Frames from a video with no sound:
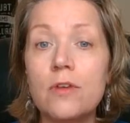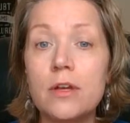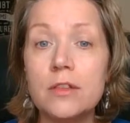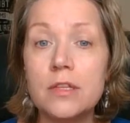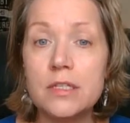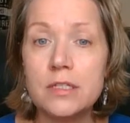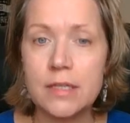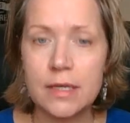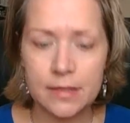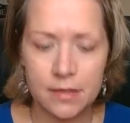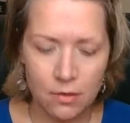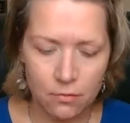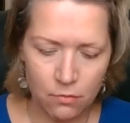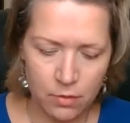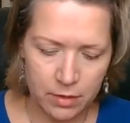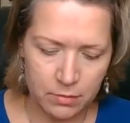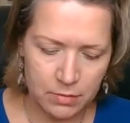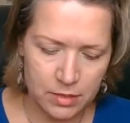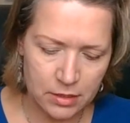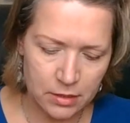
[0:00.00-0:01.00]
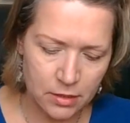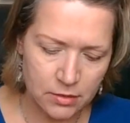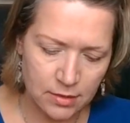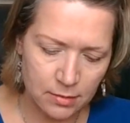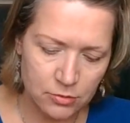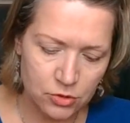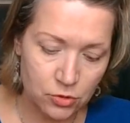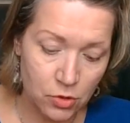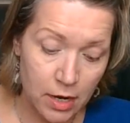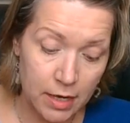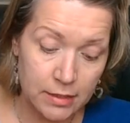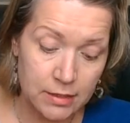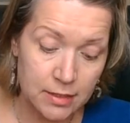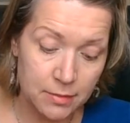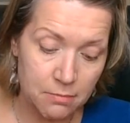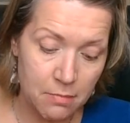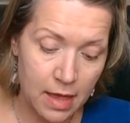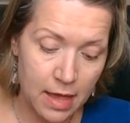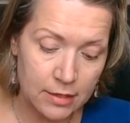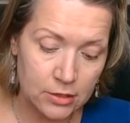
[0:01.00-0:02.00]
on the second one because I'm trying to
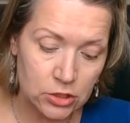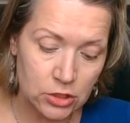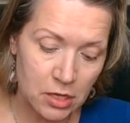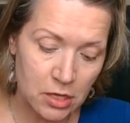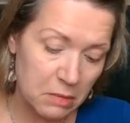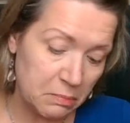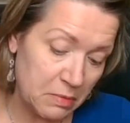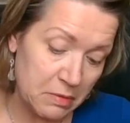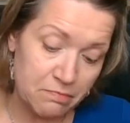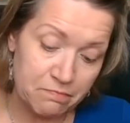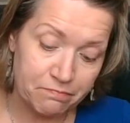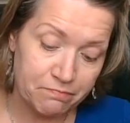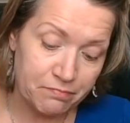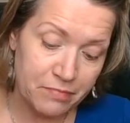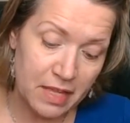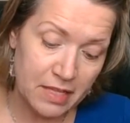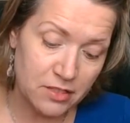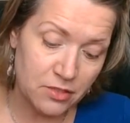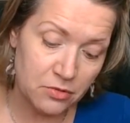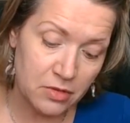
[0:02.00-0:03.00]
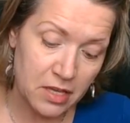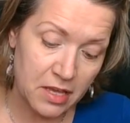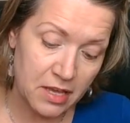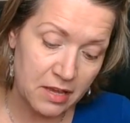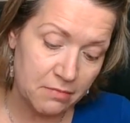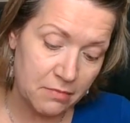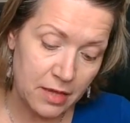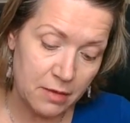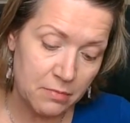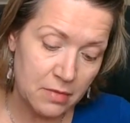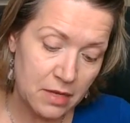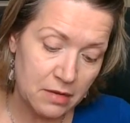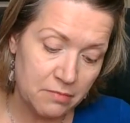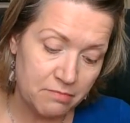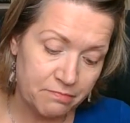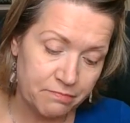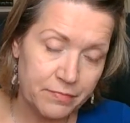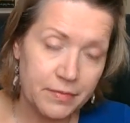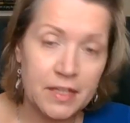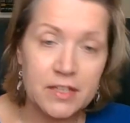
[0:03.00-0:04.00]
match up. And that's okay. I mean,
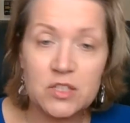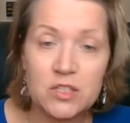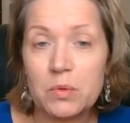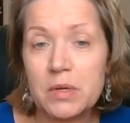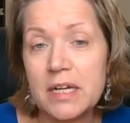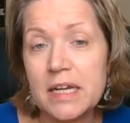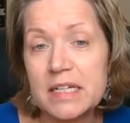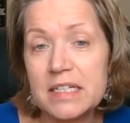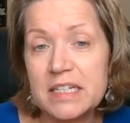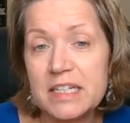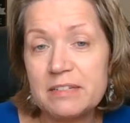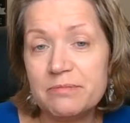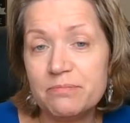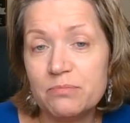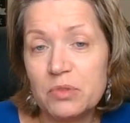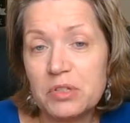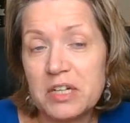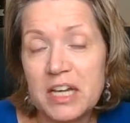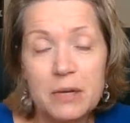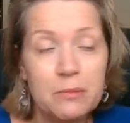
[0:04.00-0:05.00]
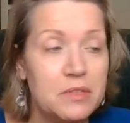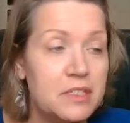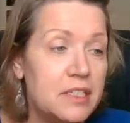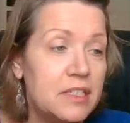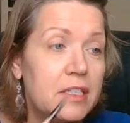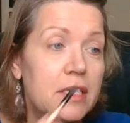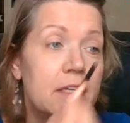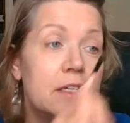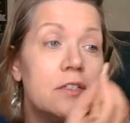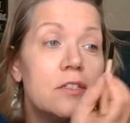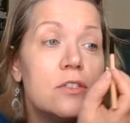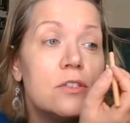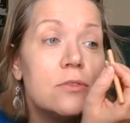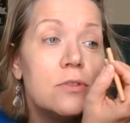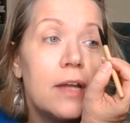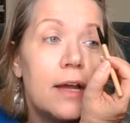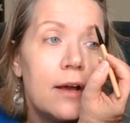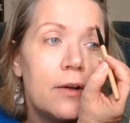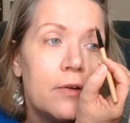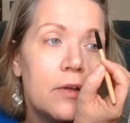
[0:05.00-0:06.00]
it's what I did when I was a kid. So
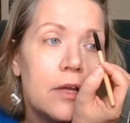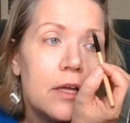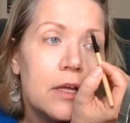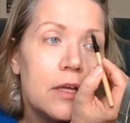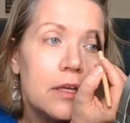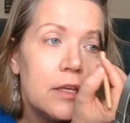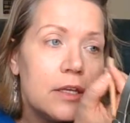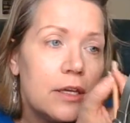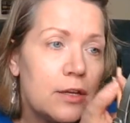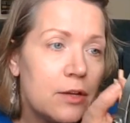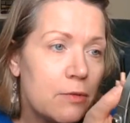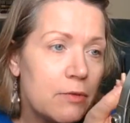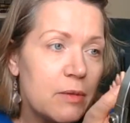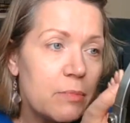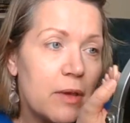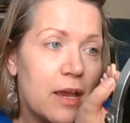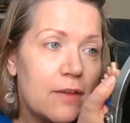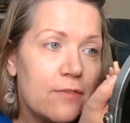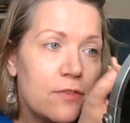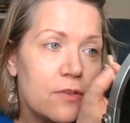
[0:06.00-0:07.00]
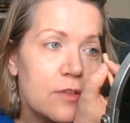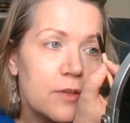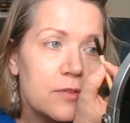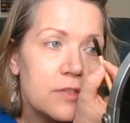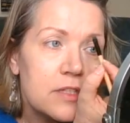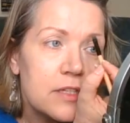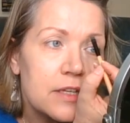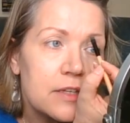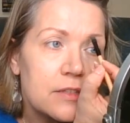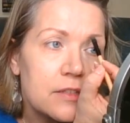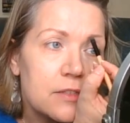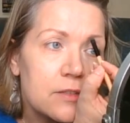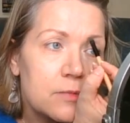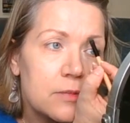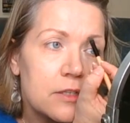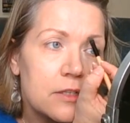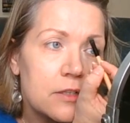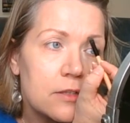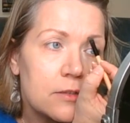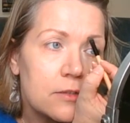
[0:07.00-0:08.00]
now, you know, we pay for those things as we
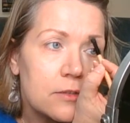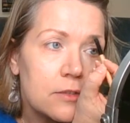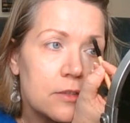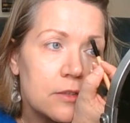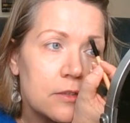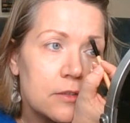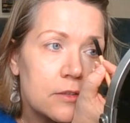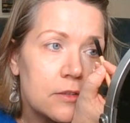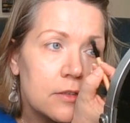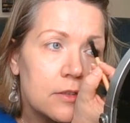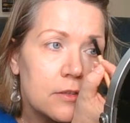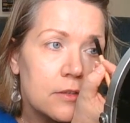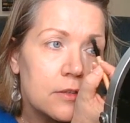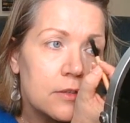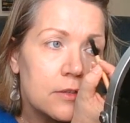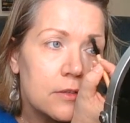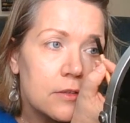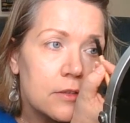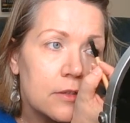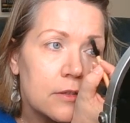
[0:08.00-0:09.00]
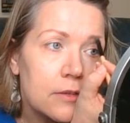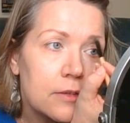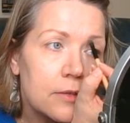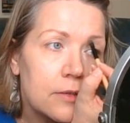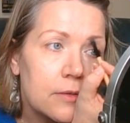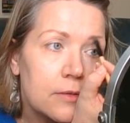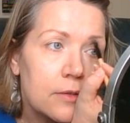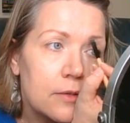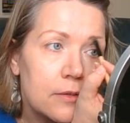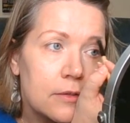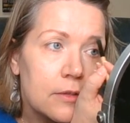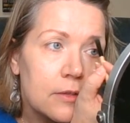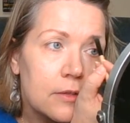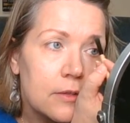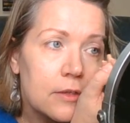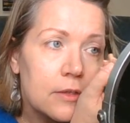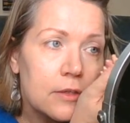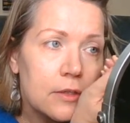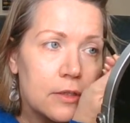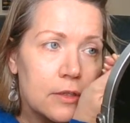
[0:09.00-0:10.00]
get older. So
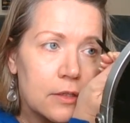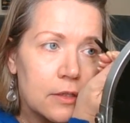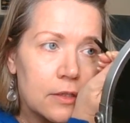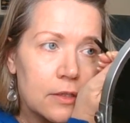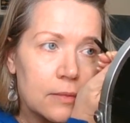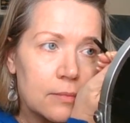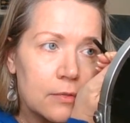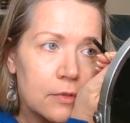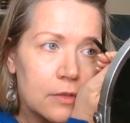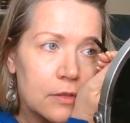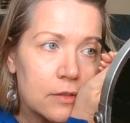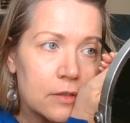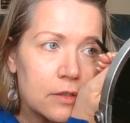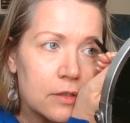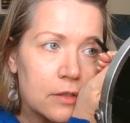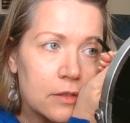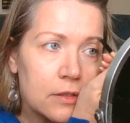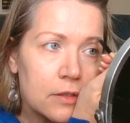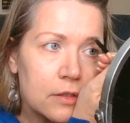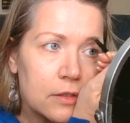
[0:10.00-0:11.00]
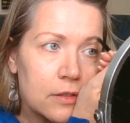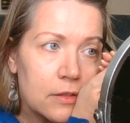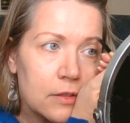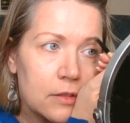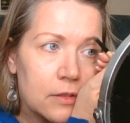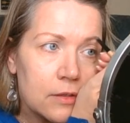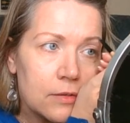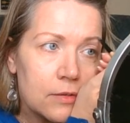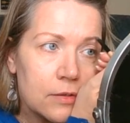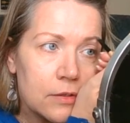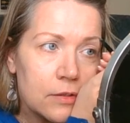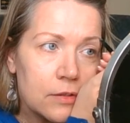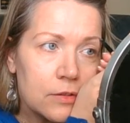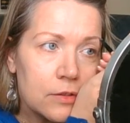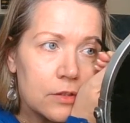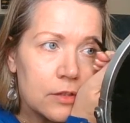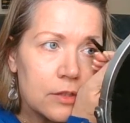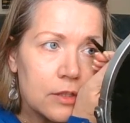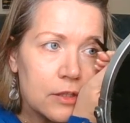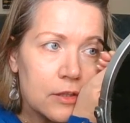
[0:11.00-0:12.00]
I'm just going to continue to
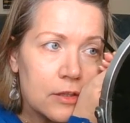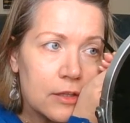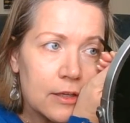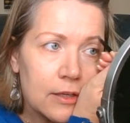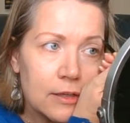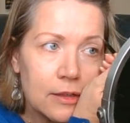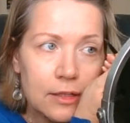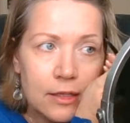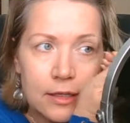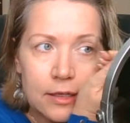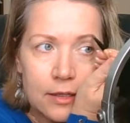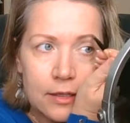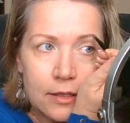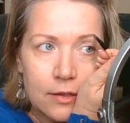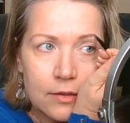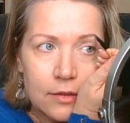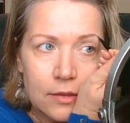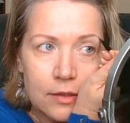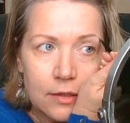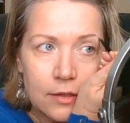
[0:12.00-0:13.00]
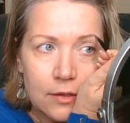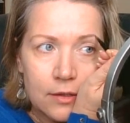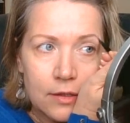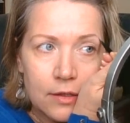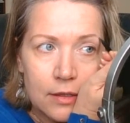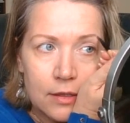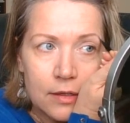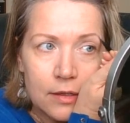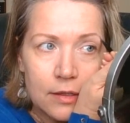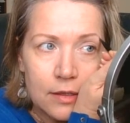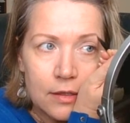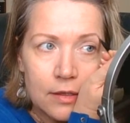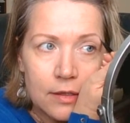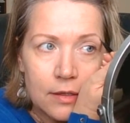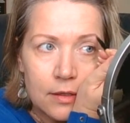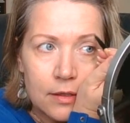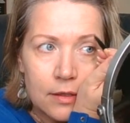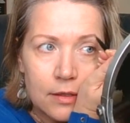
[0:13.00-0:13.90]
just get that line out there and then